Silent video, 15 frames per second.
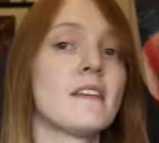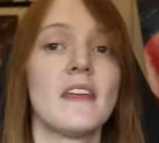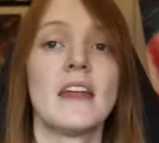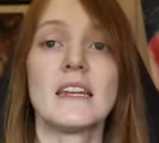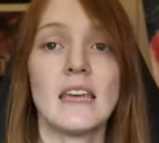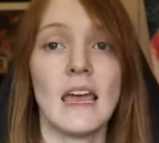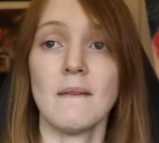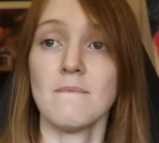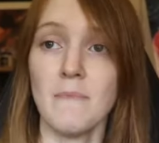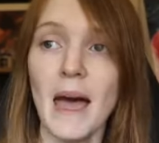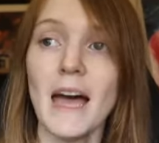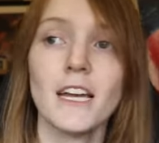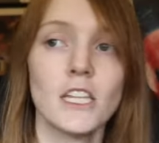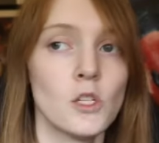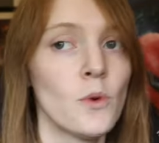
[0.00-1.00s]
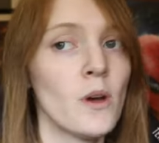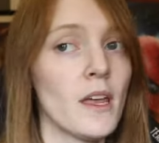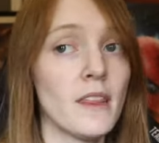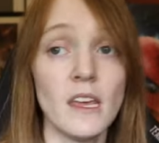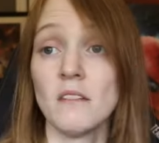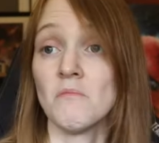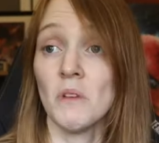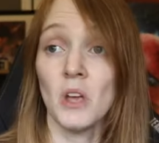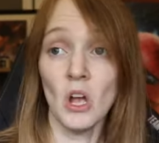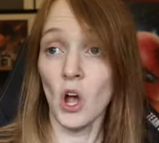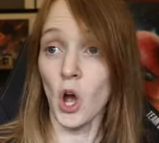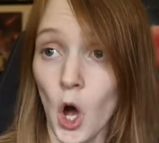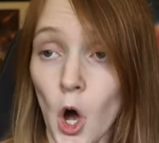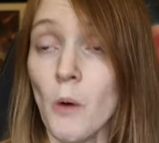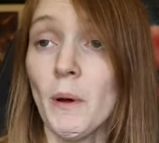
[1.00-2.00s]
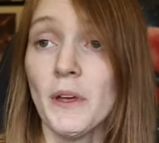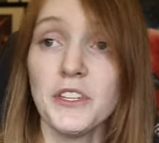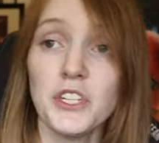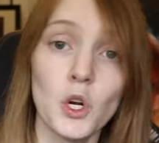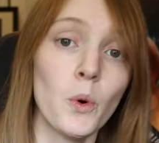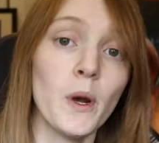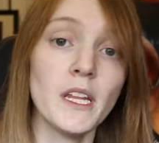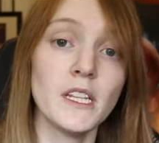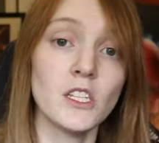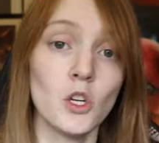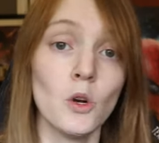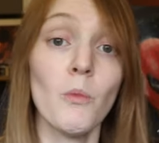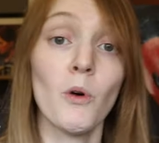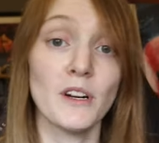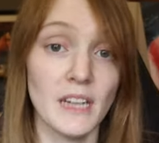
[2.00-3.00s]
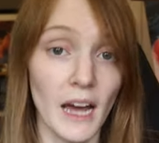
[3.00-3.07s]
and then came back to it and then almost quit two more